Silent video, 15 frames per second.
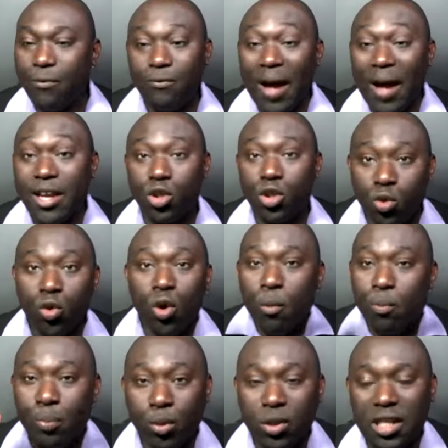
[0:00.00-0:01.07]
fine shoe,
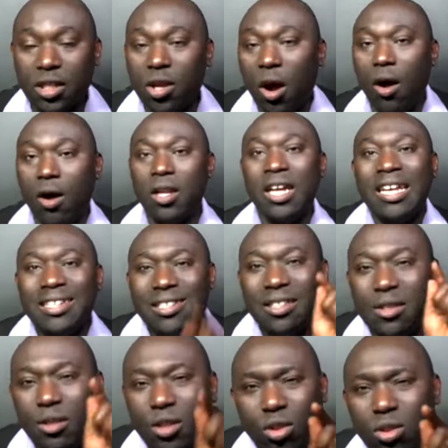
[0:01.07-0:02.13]
put it on.
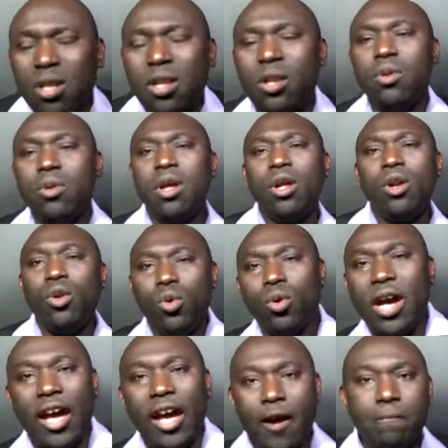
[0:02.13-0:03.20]
Look,